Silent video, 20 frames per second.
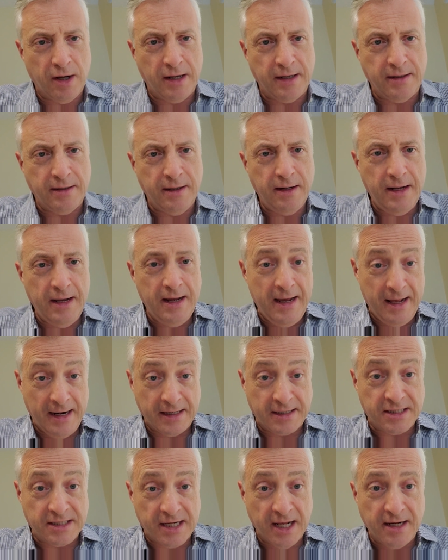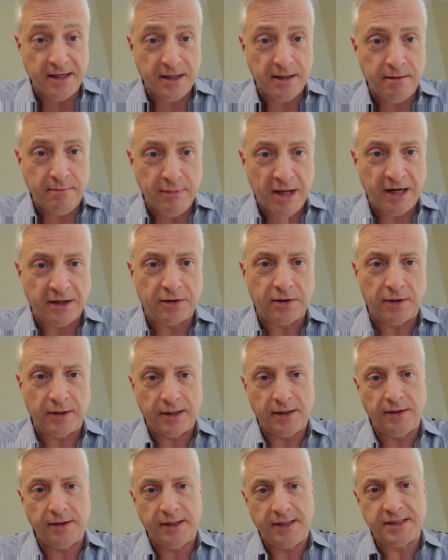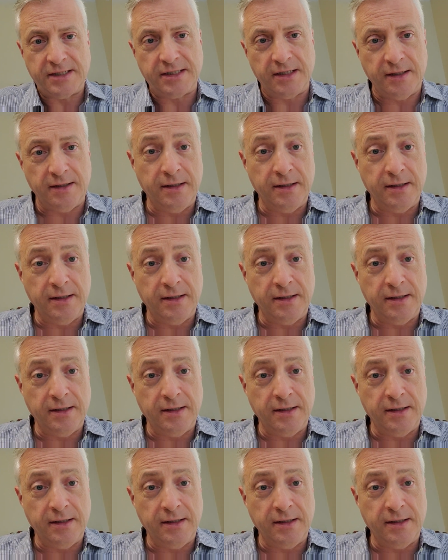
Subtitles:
on an extended medical illness.